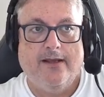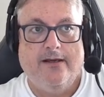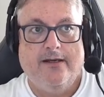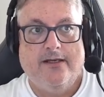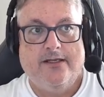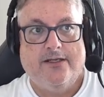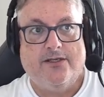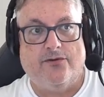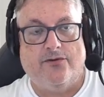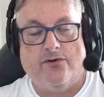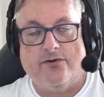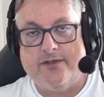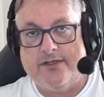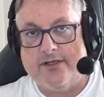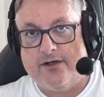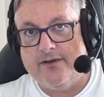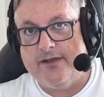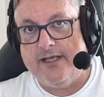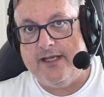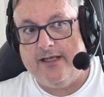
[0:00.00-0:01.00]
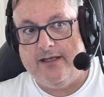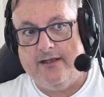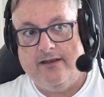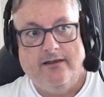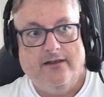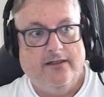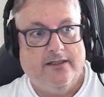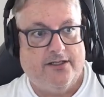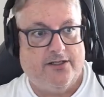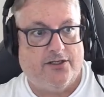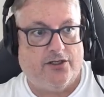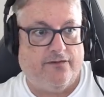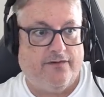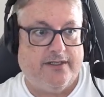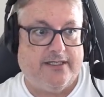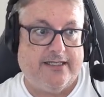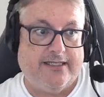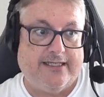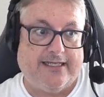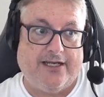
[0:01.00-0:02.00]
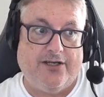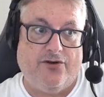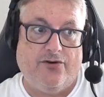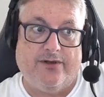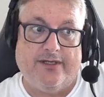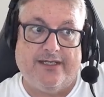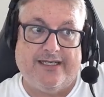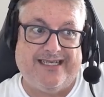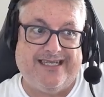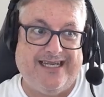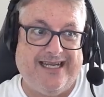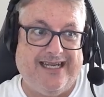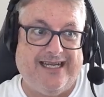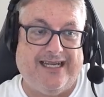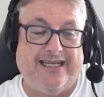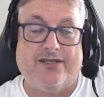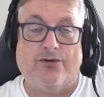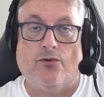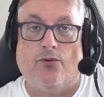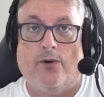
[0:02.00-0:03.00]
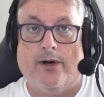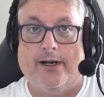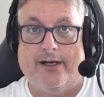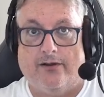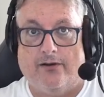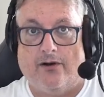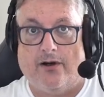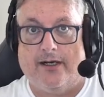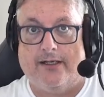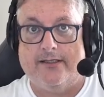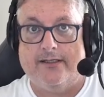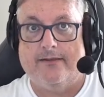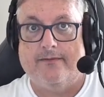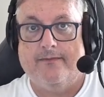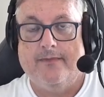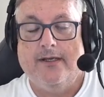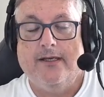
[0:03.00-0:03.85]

So those are the services, as you can see, it's quite a lot.